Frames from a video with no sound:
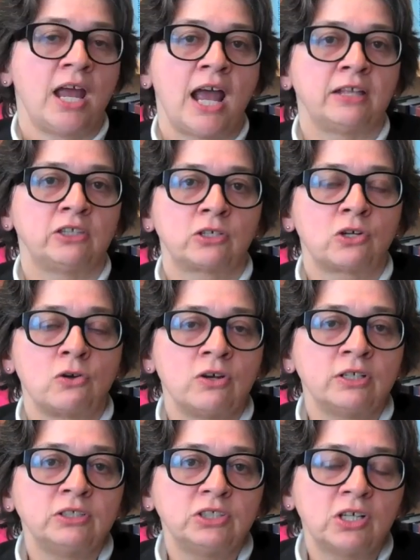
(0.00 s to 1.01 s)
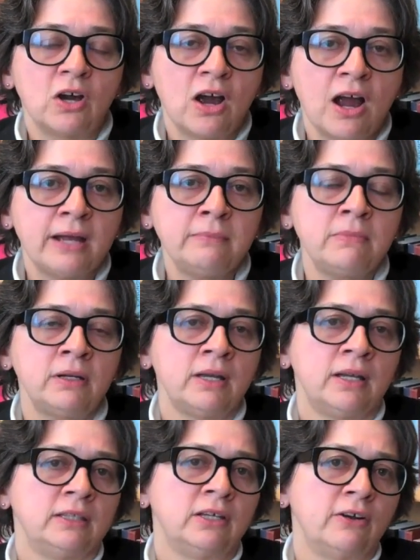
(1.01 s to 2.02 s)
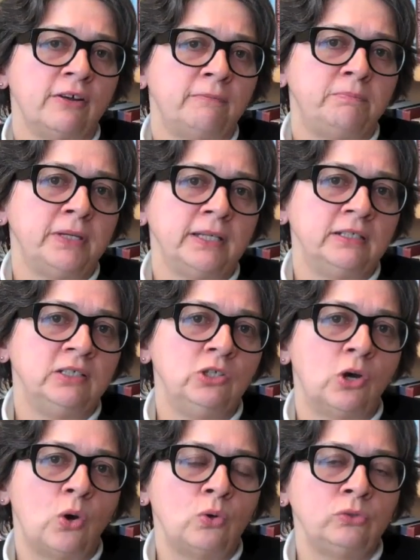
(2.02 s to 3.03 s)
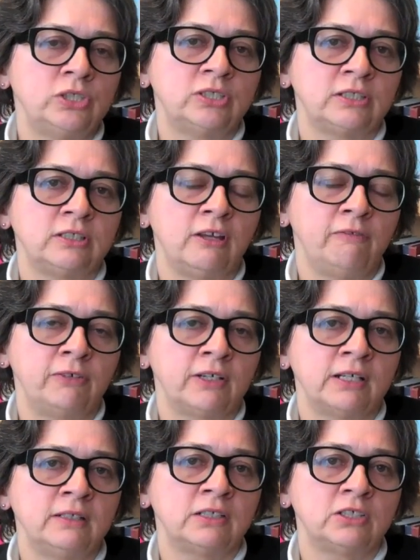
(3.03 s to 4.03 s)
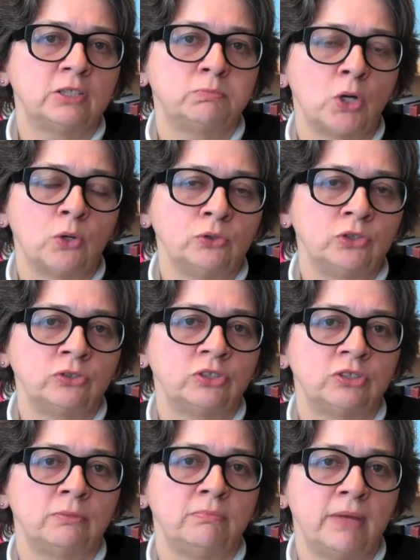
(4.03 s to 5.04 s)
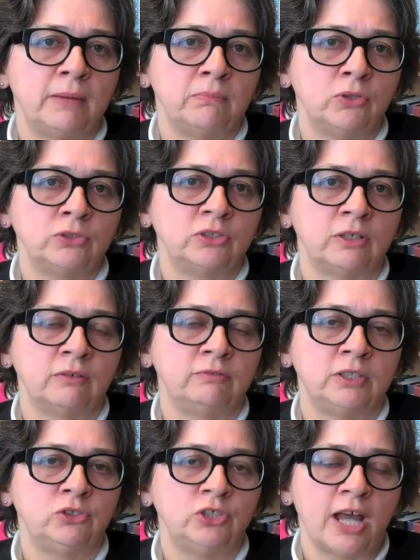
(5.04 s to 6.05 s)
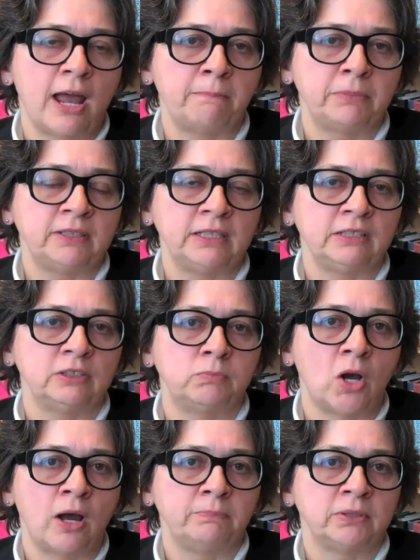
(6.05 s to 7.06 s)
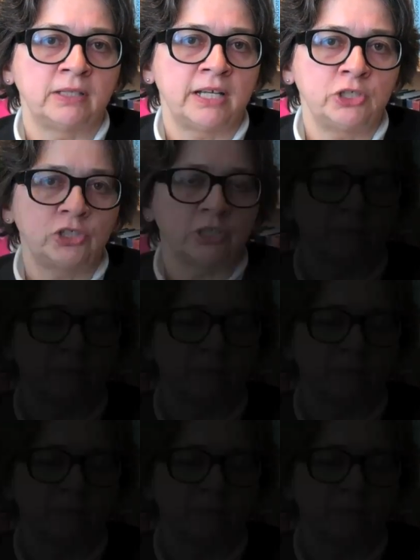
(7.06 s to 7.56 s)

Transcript: At the current time, there have been no significant exposures to members of the Japanese population.